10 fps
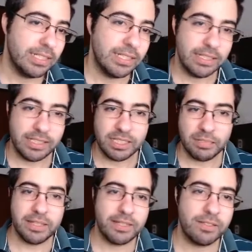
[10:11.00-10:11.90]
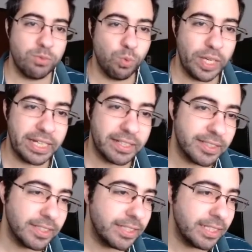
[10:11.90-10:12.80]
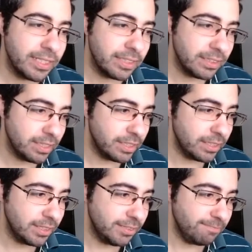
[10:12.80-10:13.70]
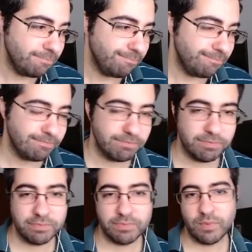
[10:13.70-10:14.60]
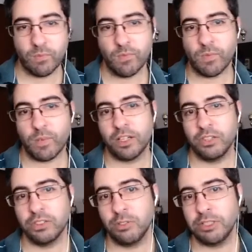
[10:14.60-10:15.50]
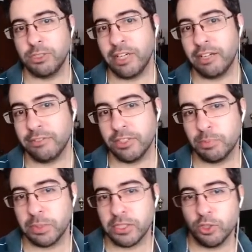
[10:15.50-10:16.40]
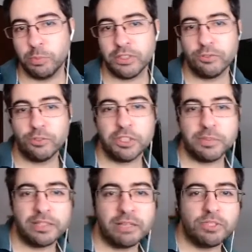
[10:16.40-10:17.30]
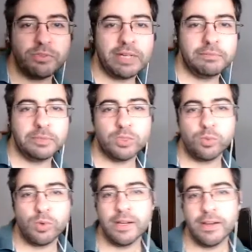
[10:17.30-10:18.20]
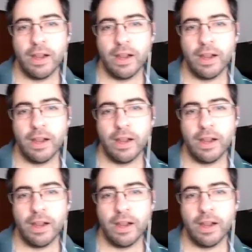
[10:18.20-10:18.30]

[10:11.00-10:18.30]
It's a bit weaker than the currently what you have, the +2/+4 spell damage +1.